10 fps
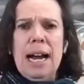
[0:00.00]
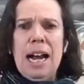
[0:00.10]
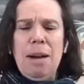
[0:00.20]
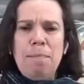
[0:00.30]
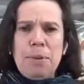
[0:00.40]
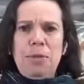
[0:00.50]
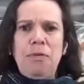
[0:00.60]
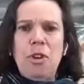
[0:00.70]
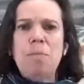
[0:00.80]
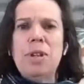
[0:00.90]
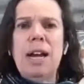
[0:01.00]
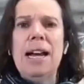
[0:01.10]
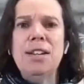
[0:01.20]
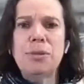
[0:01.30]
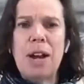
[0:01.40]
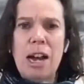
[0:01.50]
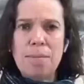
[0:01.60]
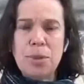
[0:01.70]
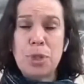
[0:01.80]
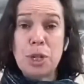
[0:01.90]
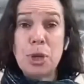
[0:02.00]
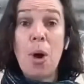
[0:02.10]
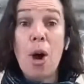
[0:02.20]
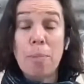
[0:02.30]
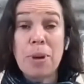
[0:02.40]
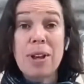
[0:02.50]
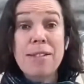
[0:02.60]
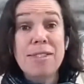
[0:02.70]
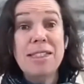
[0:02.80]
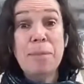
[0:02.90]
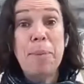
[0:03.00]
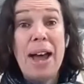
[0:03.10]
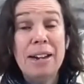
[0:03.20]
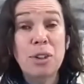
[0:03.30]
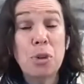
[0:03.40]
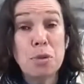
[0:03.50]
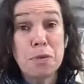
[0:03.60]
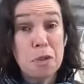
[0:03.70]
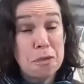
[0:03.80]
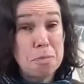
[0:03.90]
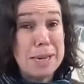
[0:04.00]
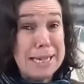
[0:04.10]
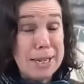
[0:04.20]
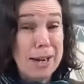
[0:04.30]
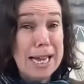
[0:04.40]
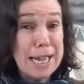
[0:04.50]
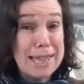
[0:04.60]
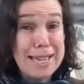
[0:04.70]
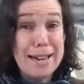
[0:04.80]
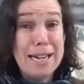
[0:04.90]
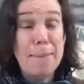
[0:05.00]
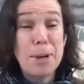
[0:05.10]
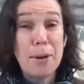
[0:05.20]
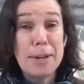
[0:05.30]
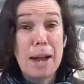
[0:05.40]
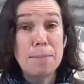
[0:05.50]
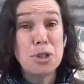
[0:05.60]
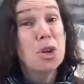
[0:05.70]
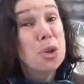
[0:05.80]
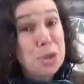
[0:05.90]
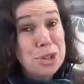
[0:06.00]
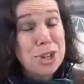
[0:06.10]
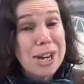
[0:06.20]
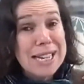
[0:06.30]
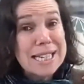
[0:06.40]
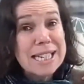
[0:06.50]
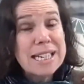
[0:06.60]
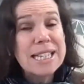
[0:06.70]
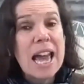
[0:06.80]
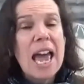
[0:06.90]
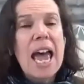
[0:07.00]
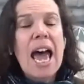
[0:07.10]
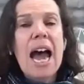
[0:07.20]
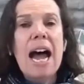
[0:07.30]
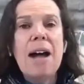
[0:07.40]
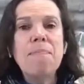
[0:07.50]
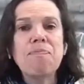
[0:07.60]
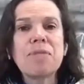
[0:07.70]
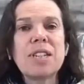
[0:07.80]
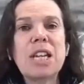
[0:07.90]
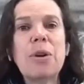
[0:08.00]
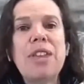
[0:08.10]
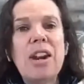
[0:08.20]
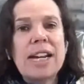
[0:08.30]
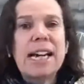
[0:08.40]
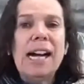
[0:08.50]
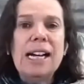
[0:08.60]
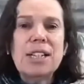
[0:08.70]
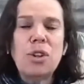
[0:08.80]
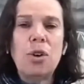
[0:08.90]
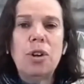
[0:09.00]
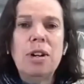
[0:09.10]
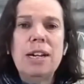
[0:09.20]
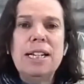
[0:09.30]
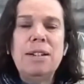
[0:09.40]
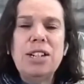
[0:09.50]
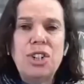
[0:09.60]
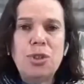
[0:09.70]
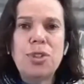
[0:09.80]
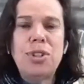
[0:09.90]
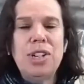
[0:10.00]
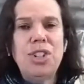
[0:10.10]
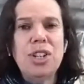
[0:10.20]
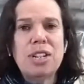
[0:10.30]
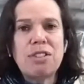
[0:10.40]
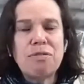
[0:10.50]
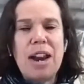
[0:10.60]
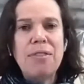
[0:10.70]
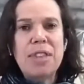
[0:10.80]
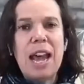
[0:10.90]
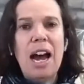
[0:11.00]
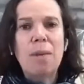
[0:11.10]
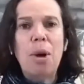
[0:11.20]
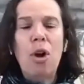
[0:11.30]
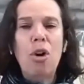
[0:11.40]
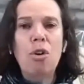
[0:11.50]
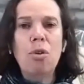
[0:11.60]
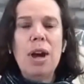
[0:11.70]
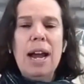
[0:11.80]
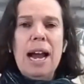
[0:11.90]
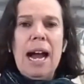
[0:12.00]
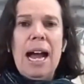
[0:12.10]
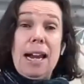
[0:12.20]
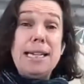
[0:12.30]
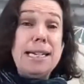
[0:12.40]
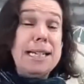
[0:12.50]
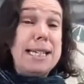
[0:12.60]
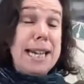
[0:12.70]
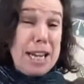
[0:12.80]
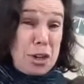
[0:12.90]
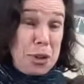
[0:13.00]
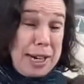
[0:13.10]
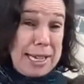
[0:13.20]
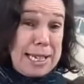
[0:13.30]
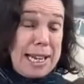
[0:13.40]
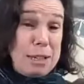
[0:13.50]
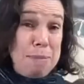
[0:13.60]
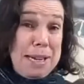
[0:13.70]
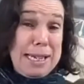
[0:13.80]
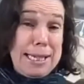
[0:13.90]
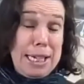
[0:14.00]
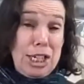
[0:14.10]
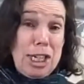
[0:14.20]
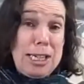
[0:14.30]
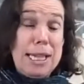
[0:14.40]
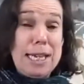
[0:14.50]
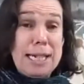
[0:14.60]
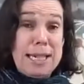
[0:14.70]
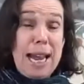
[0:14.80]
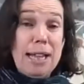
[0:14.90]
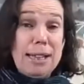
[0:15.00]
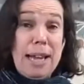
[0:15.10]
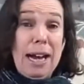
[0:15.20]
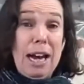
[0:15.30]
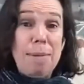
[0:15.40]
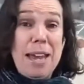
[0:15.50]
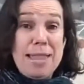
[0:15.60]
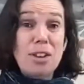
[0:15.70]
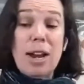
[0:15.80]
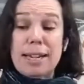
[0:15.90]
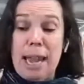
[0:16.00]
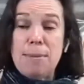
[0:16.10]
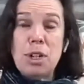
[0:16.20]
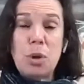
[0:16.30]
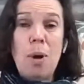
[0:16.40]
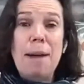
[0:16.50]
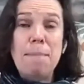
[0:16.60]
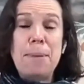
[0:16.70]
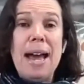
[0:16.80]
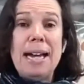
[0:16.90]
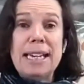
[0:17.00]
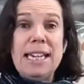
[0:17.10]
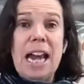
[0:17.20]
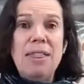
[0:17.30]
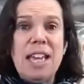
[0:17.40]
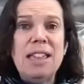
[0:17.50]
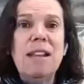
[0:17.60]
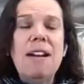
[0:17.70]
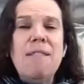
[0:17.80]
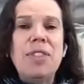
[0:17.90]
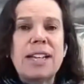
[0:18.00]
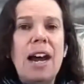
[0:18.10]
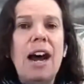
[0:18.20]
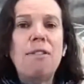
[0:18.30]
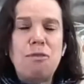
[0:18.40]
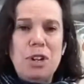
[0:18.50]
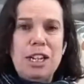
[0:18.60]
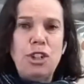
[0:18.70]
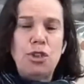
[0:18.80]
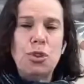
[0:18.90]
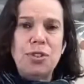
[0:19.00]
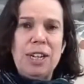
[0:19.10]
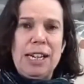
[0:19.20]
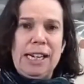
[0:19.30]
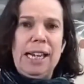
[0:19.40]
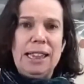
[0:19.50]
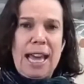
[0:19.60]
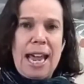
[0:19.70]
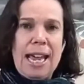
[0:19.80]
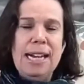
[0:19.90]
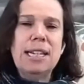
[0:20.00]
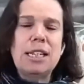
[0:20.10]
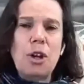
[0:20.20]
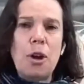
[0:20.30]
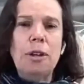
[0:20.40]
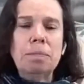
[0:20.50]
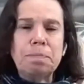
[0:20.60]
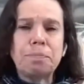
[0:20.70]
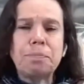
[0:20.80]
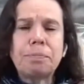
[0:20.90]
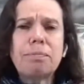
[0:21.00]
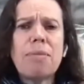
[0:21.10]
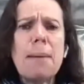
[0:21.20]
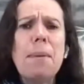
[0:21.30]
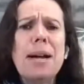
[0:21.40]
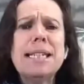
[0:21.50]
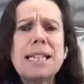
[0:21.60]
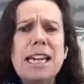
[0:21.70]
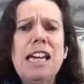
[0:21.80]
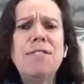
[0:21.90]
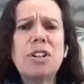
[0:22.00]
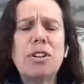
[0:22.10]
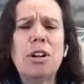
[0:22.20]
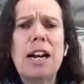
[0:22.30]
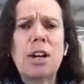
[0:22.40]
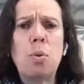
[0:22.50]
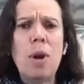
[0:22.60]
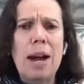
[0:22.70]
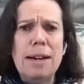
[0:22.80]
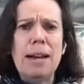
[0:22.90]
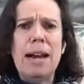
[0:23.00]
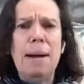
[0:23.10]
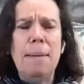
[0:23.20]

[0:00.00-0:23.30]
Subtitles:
but from the underarm to the top than the pattern called for my size. I think I ended up going up 2 sizes. So then I cast on additional stitches around the armhole, and I didn't decrease as many stitches down the arm either. I kept it quite baggy, and then the cuff really draws it in at the end. So my sleeves are quite